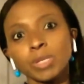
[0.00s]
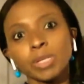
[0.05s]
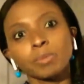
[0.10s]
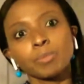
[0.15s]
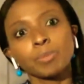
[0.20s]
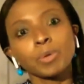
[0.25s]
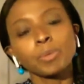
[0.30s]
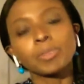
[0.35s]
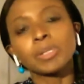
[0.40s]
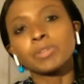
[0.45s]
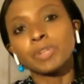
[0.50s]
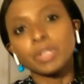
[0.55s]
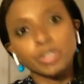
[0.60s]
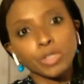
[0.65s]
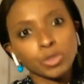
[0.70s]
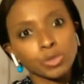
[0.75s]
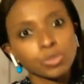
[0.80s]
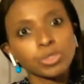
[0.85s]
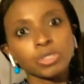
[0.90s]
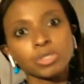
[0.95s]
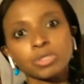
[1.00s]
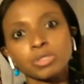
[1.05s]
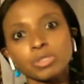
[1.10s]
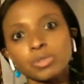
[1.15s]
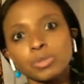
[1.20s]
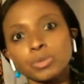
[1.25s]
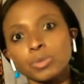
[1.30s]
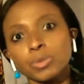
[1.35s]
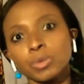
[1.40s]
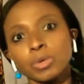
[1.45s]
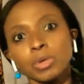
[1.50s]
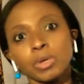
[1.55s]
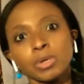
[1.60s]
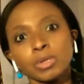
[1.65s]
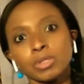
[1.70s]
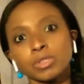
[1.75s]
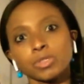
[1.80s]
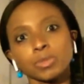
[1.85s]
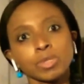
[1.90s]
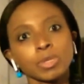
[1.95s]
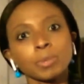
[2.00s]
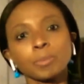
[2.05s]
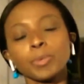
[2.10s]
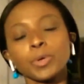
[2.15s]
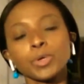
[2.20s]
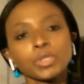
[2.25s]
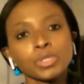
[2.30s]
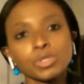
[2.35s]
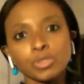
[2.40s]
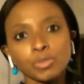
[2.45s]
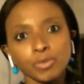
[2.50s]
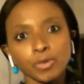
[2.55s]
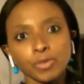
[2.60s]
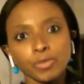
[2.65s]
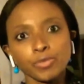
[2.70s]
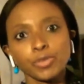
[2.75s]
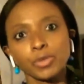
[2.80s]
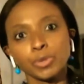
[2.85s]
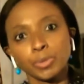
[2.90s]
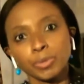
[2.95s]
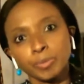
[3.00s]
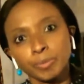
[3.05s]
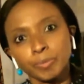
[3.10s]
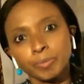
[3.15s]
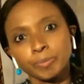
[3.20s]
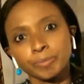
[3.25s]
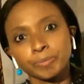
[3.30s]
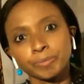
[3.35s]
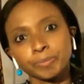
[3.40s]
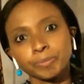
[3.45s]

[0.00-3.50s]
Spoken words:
and we can probably reduce it to the importance of a flu.